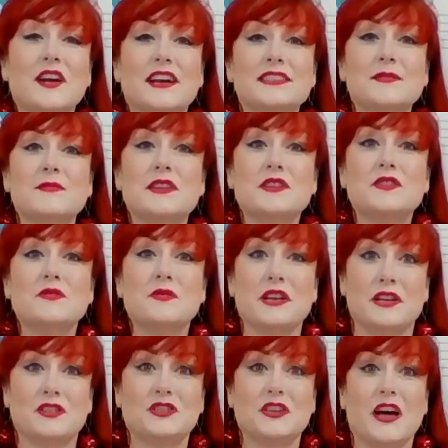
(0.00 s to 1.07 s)
try something new
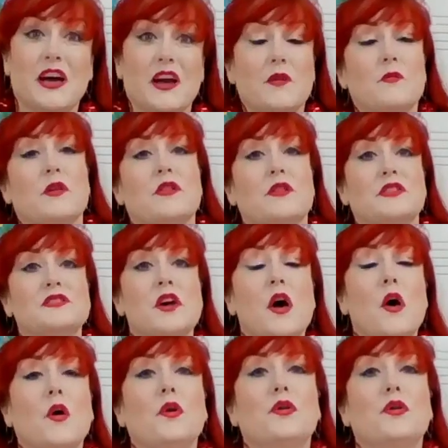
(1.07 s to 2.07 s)
each time, whether it's